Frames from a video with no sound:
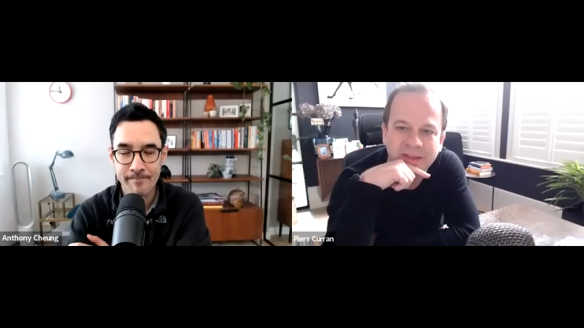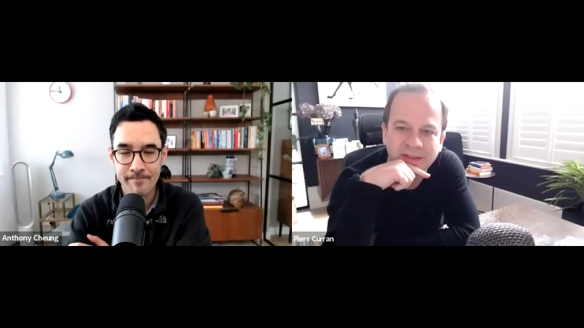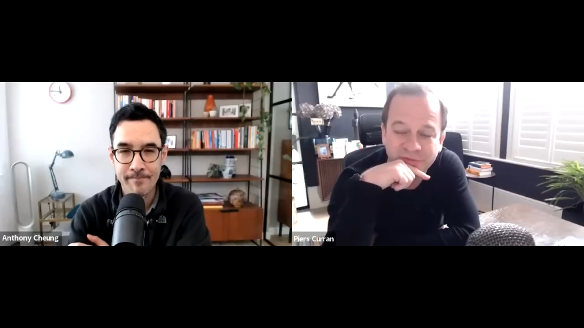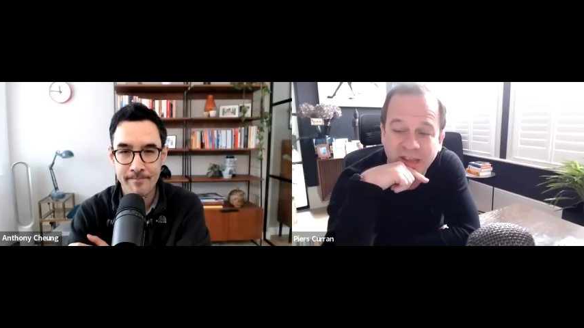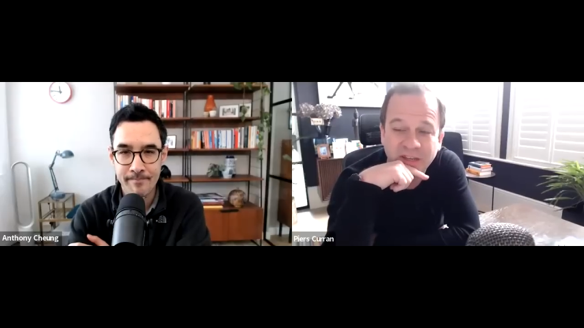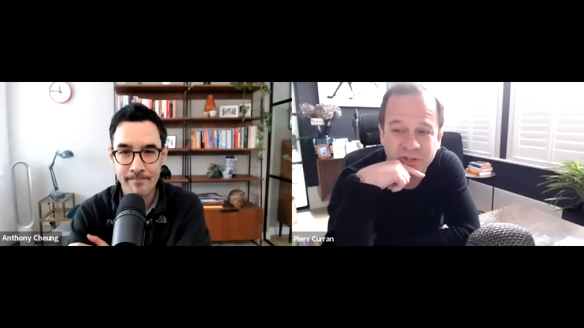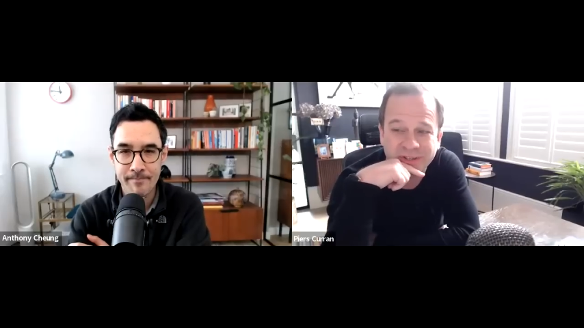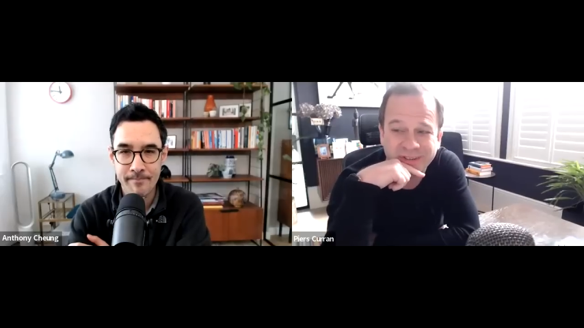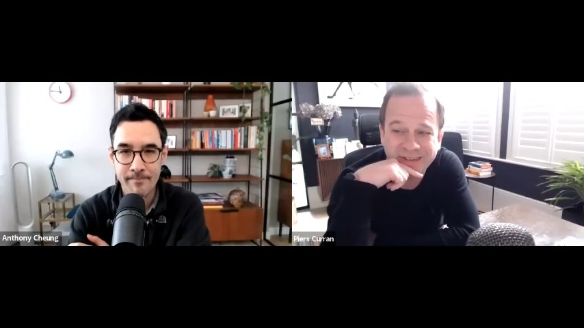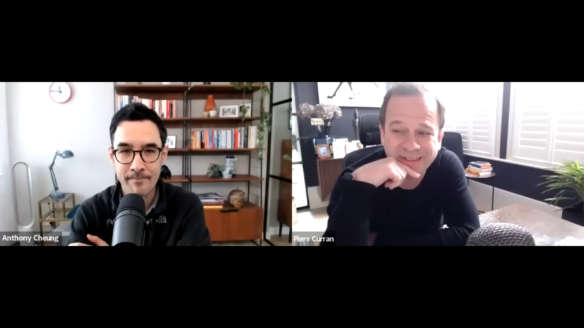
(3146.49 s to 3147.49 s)

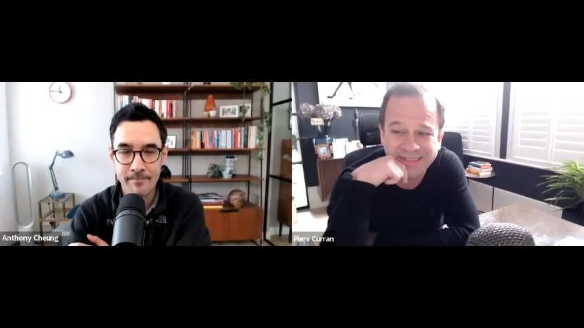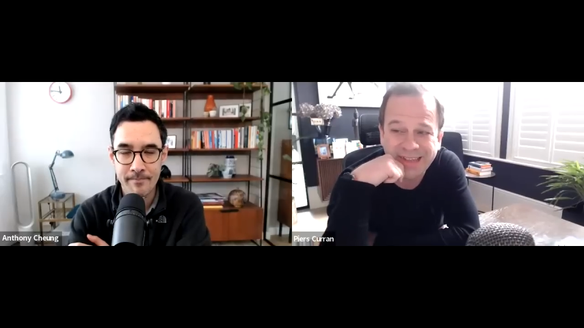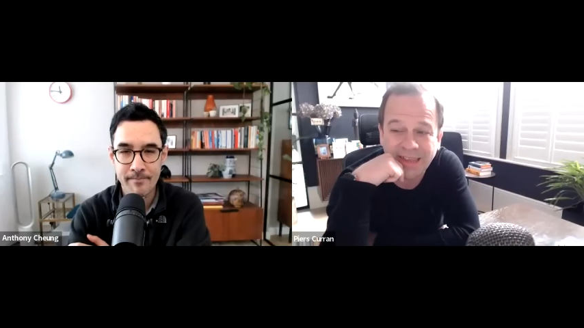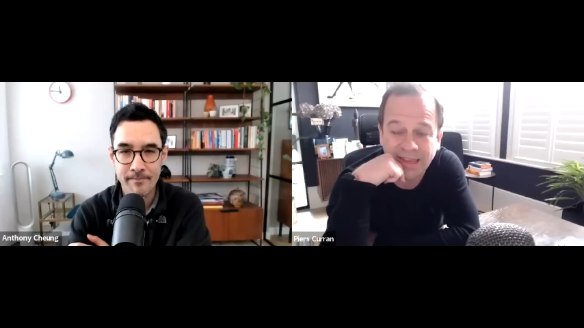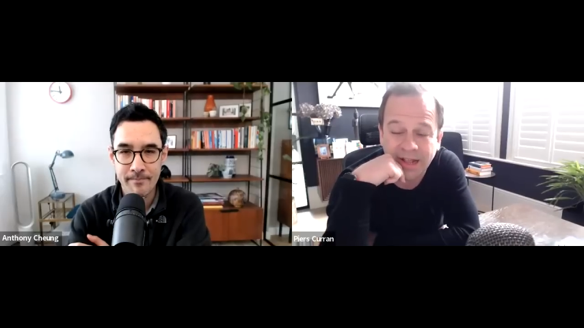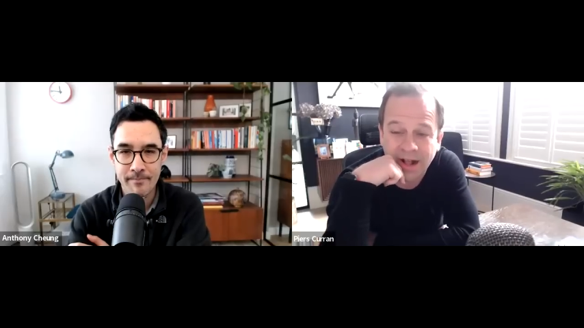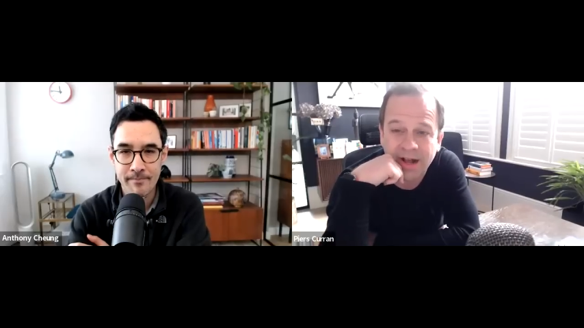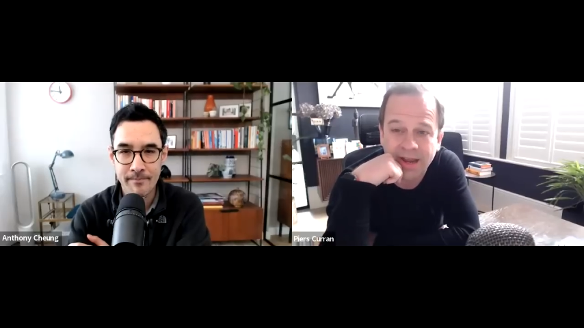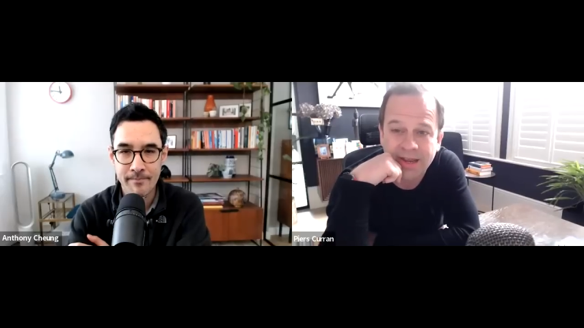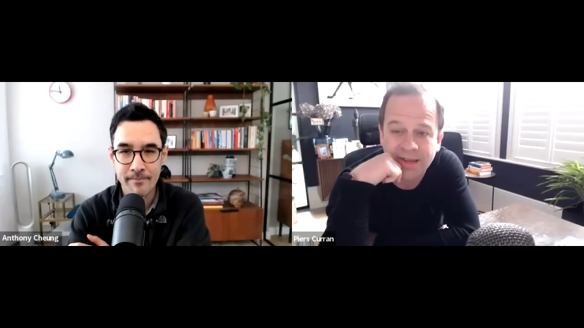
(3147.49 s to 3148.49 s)
Speaker 1: inflation is staying
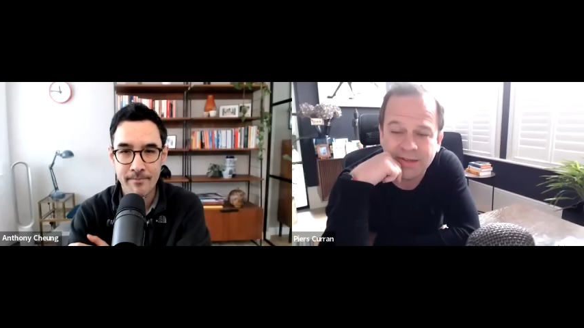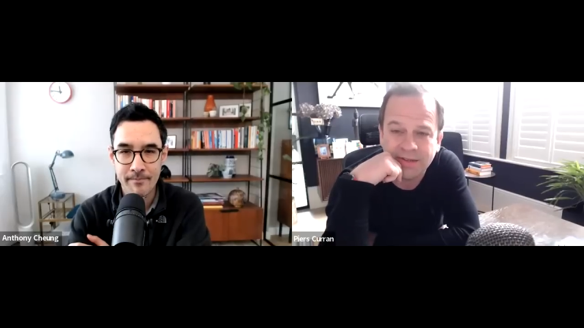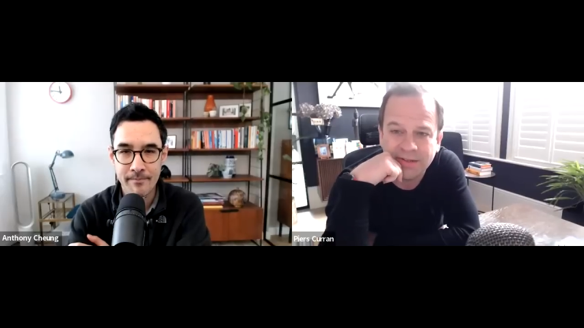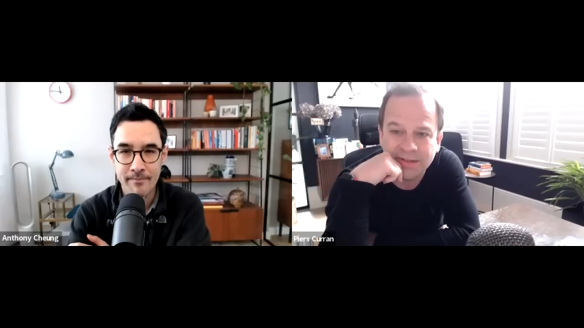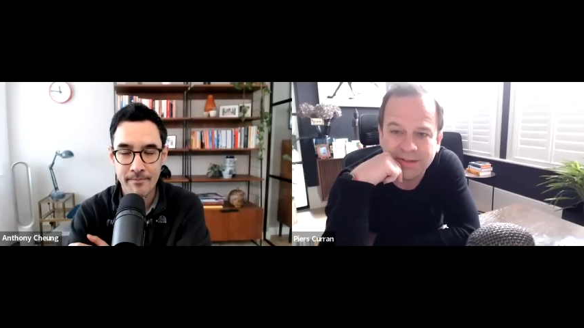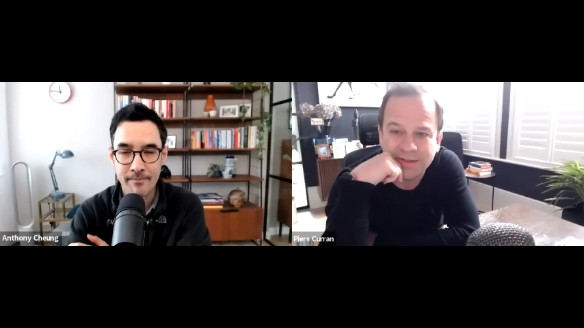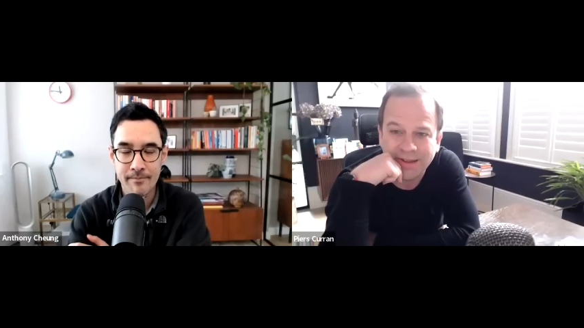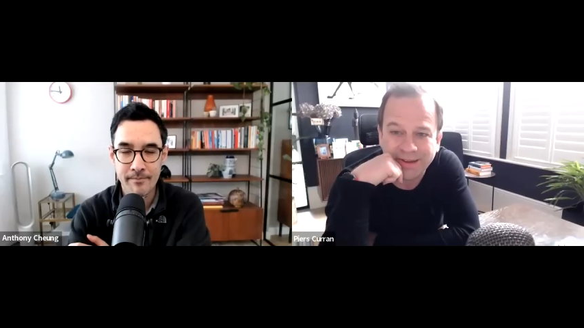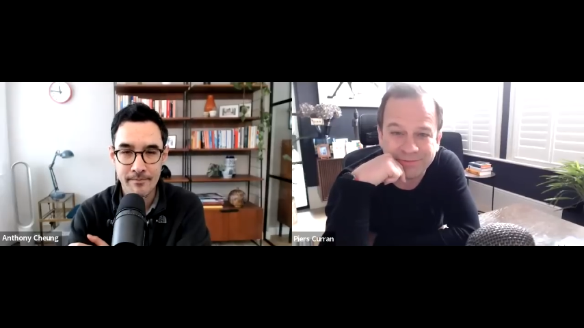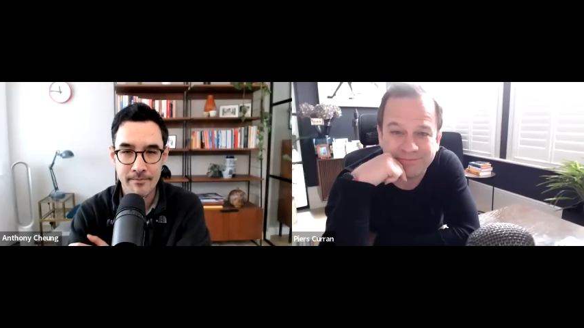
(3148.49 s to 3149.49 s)
high.
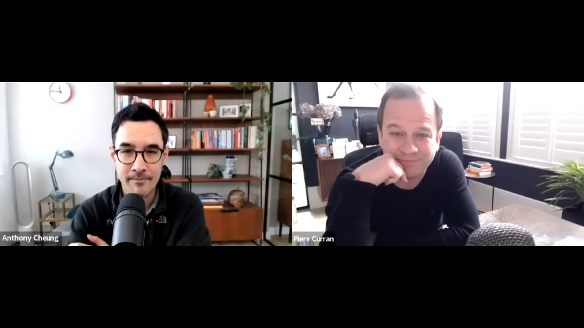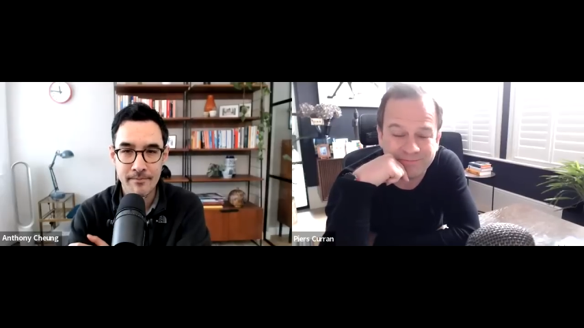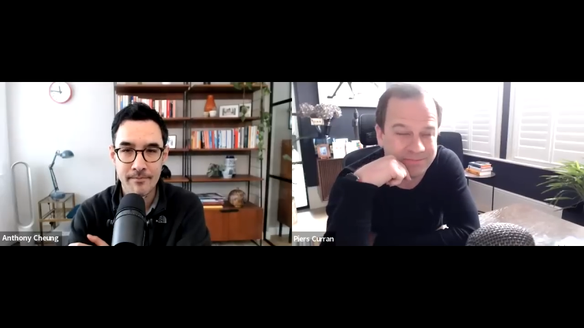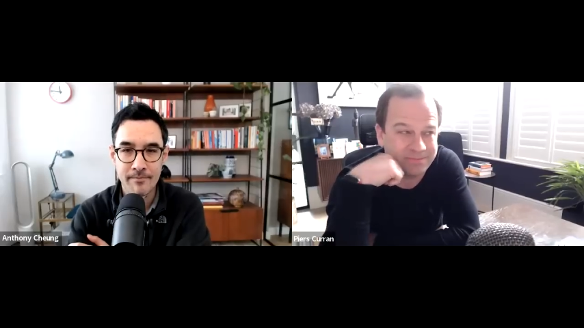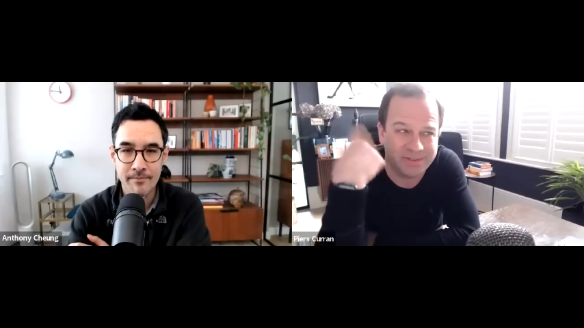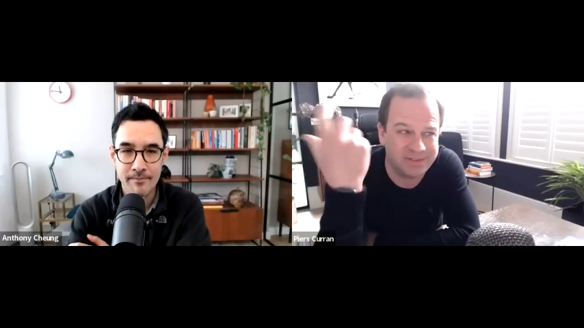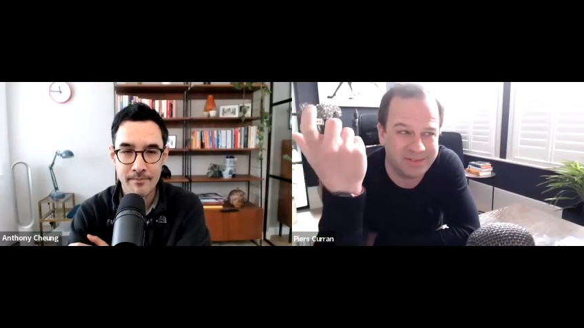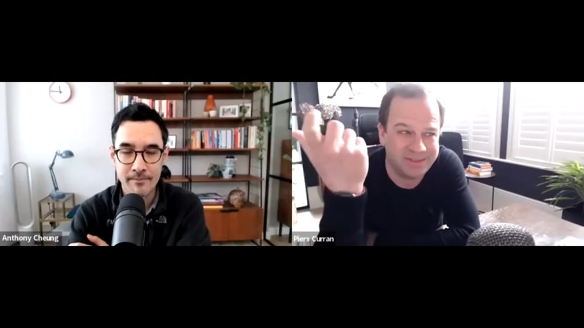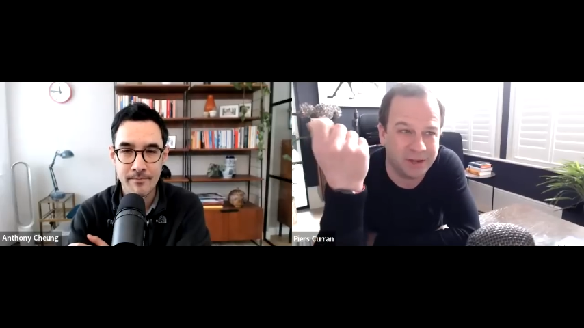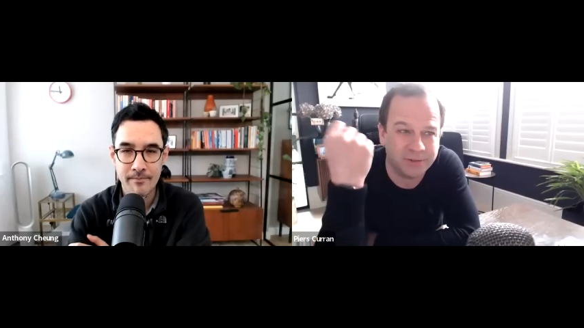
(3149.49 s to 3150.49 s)
Like
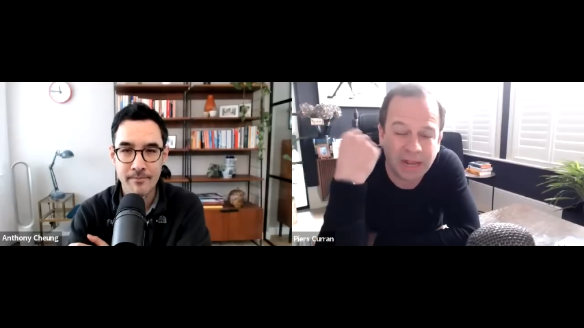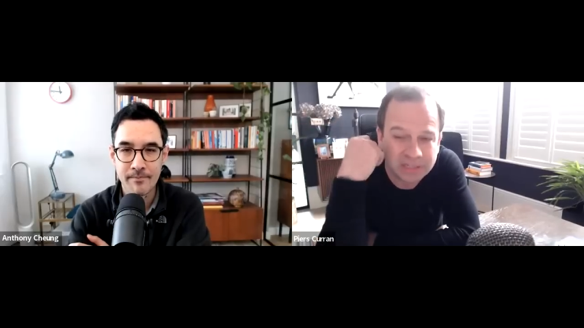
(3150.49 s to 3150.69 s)
go